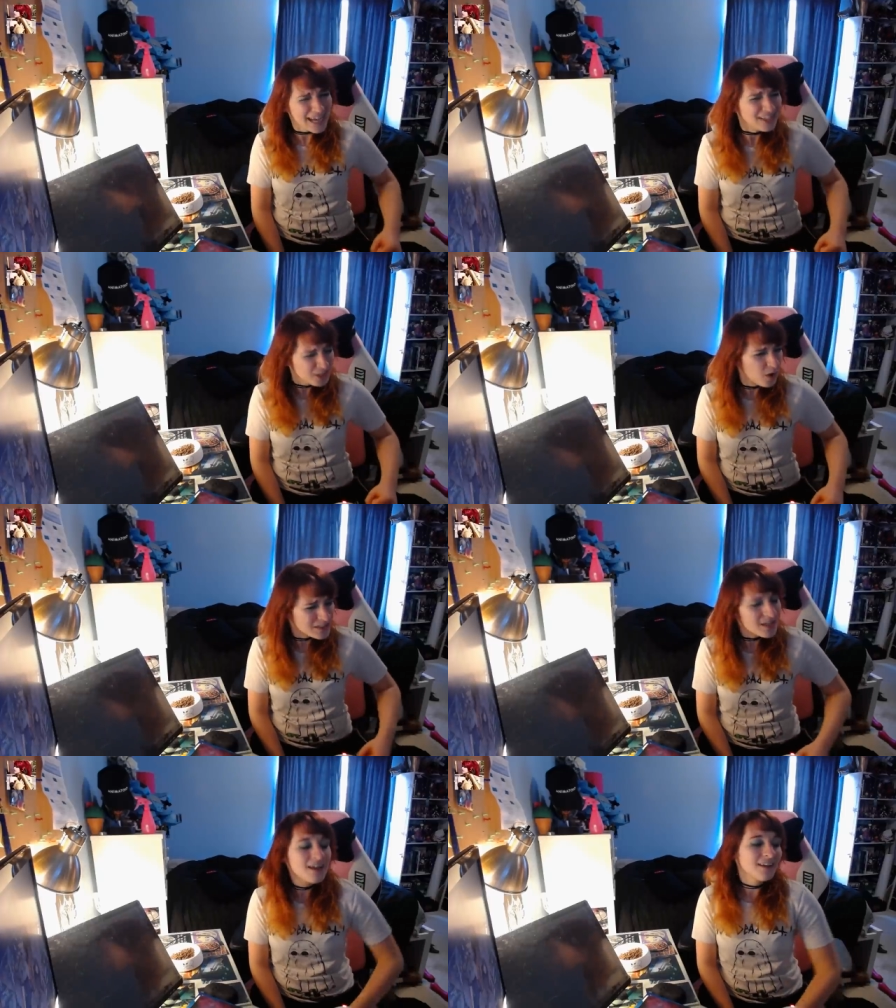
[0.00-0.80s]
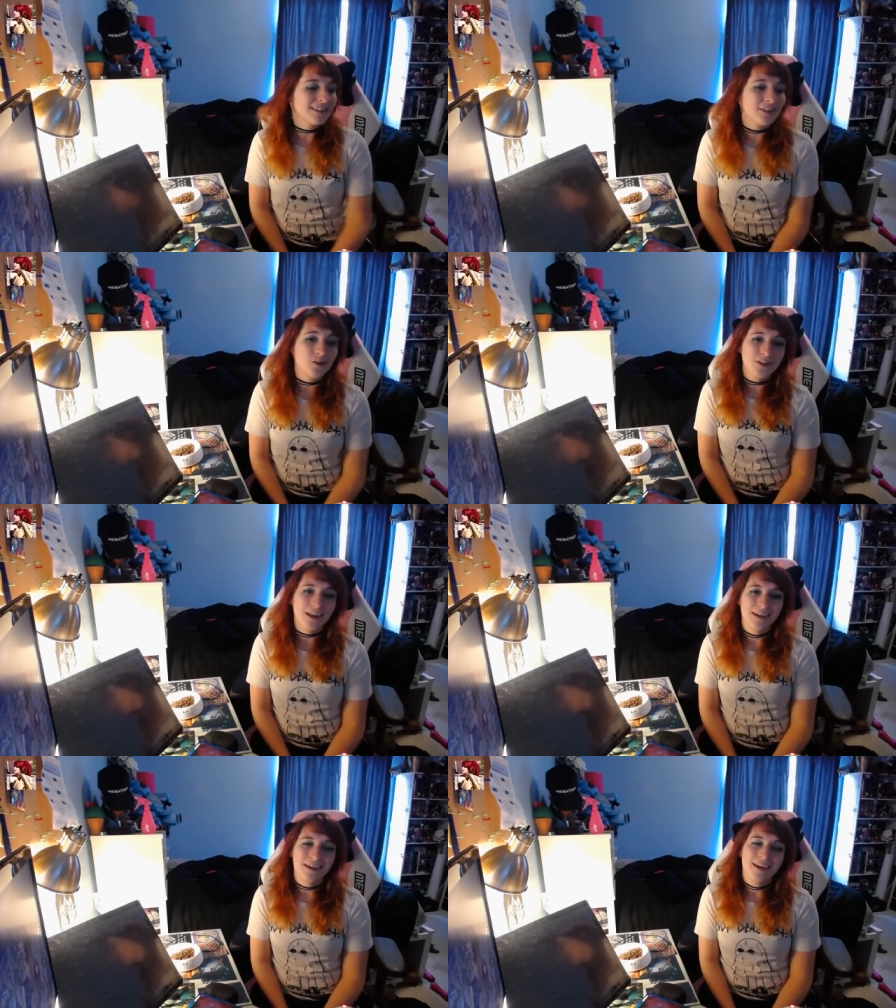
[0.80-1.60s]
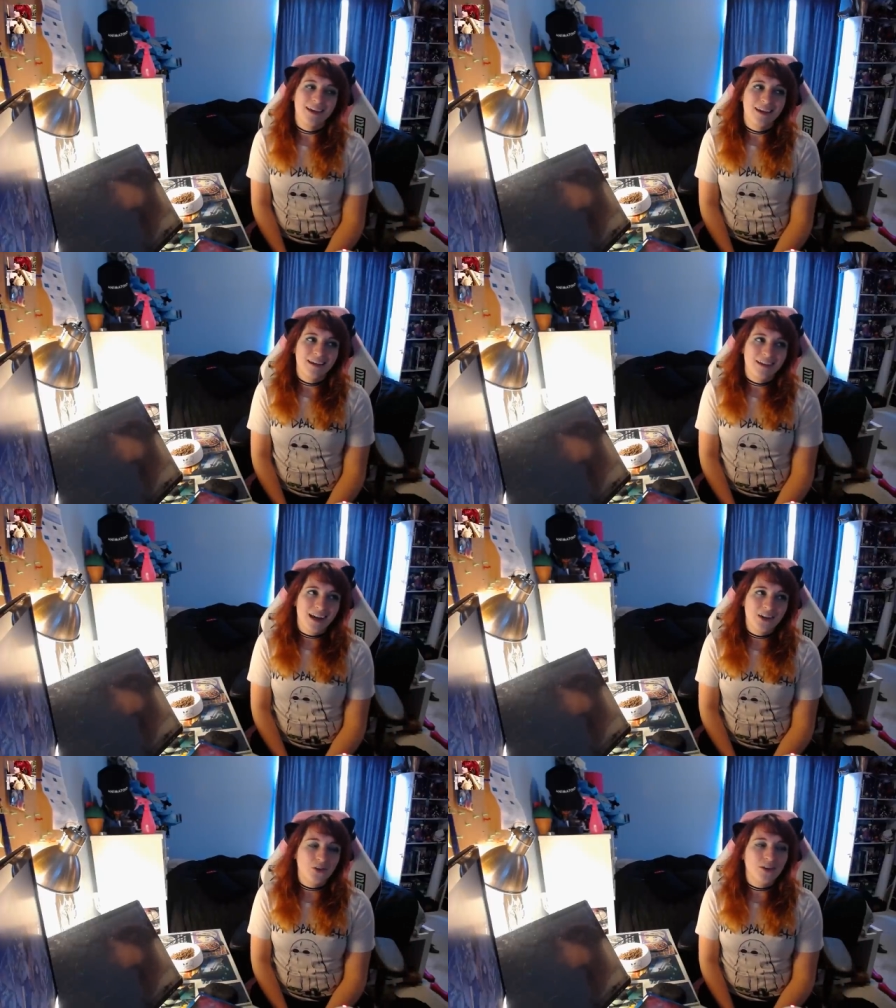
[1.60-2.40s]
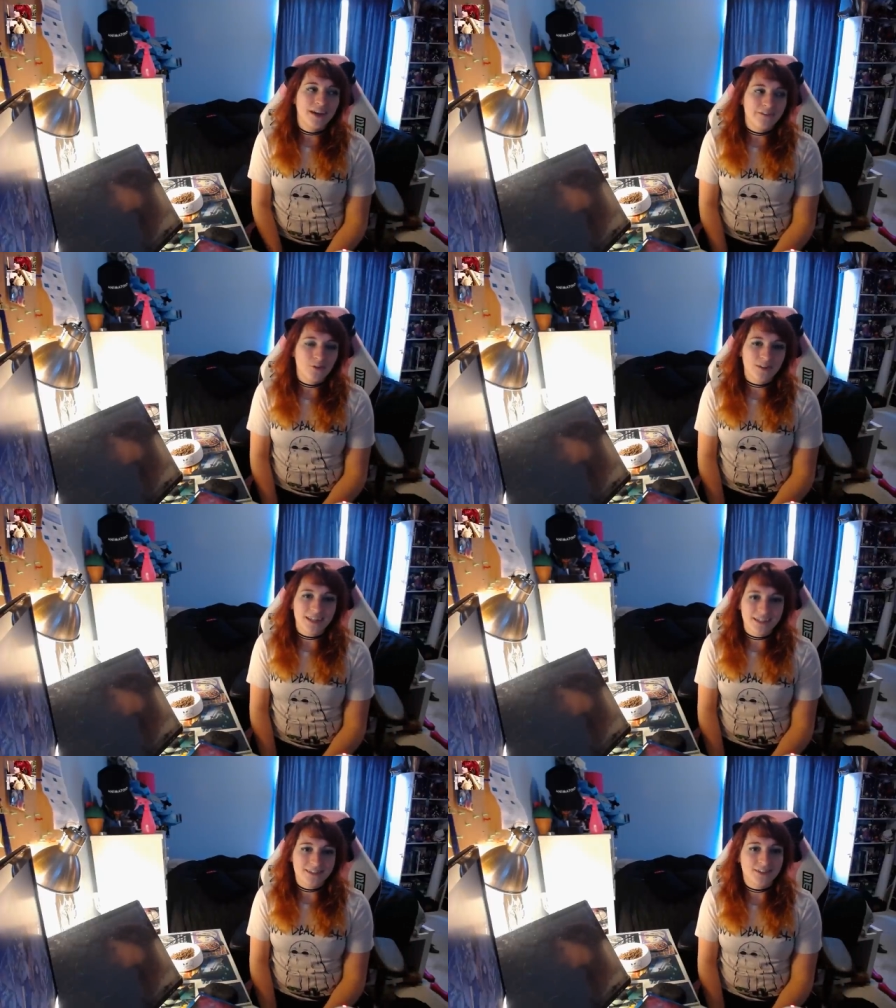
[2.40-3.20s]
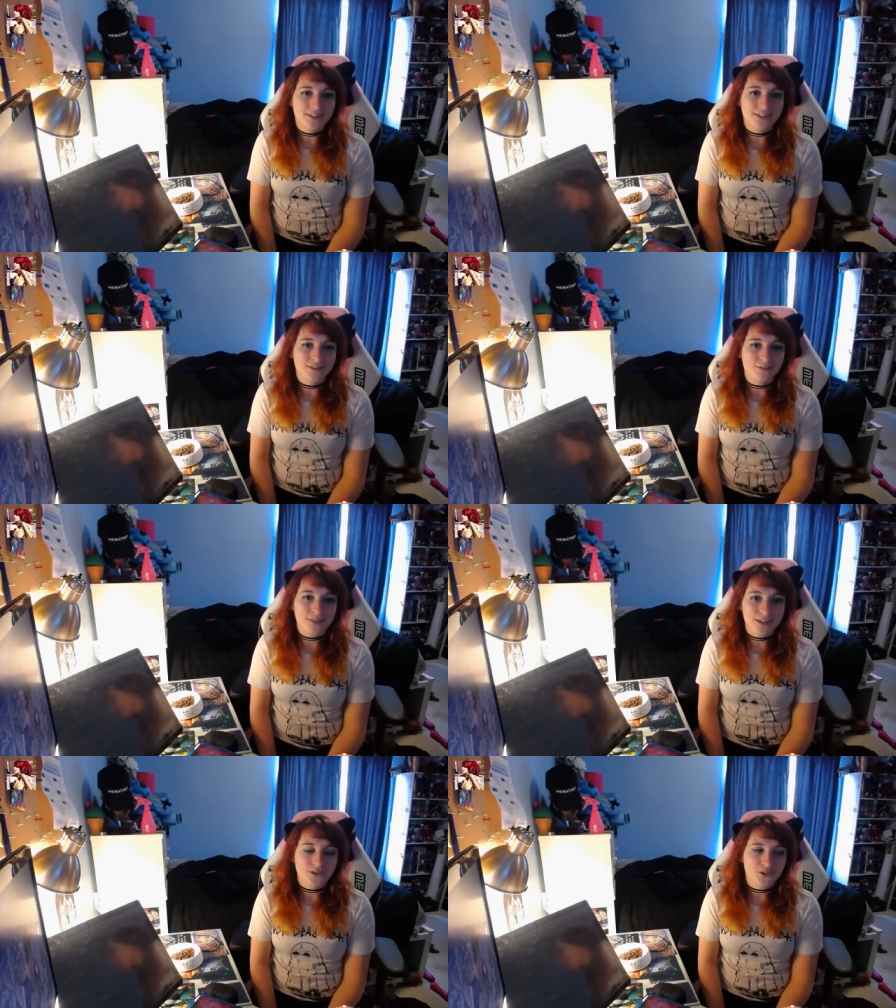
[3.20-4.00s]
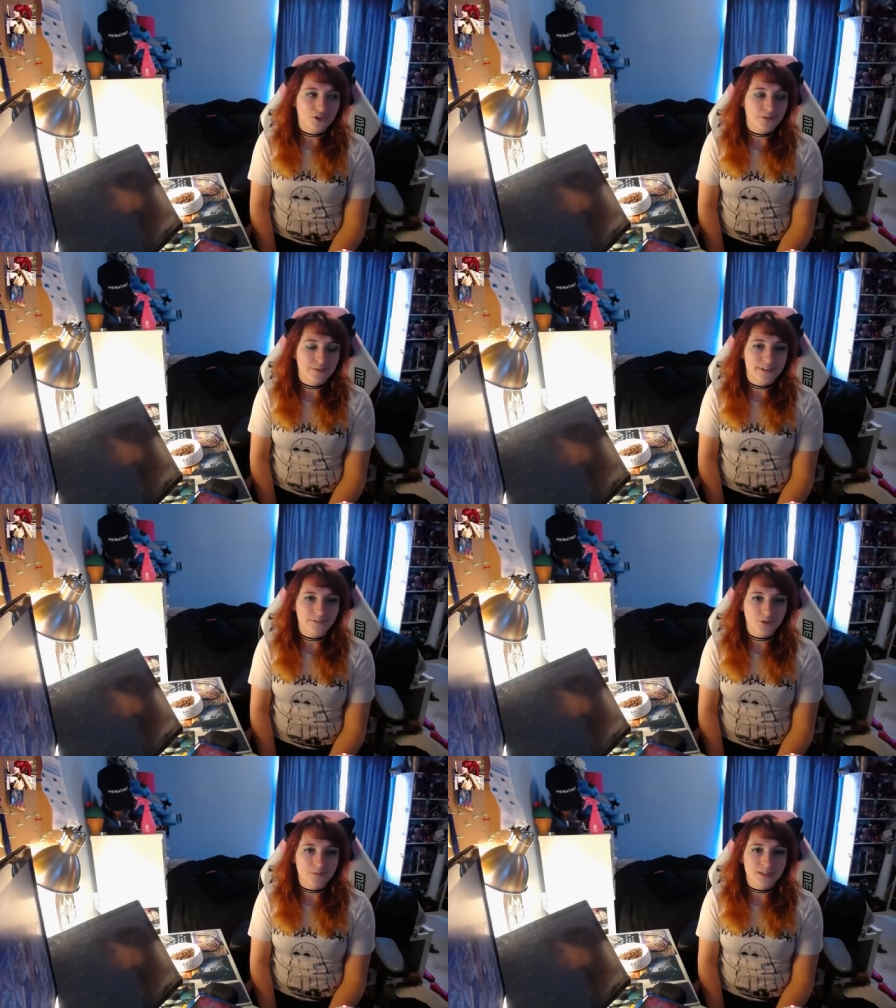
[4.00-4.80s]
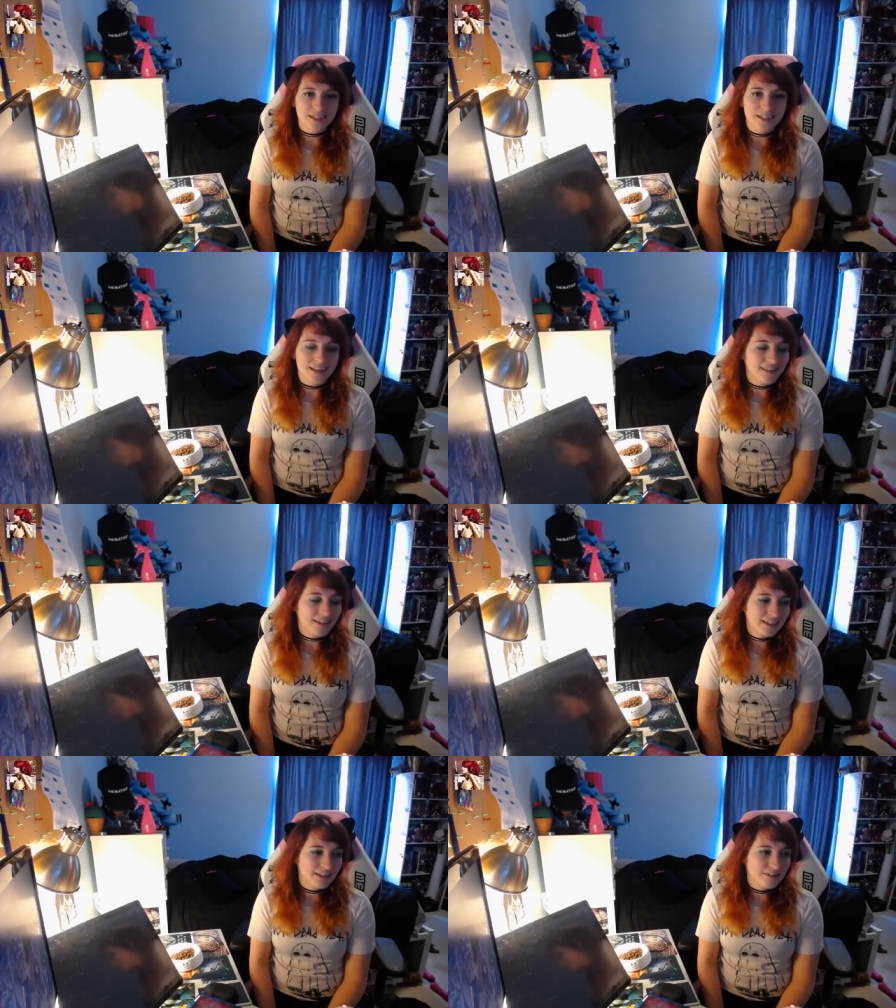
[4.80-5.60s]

That's so Because I know, like, I know not everyone likes certain relationships in RWBY, and, like,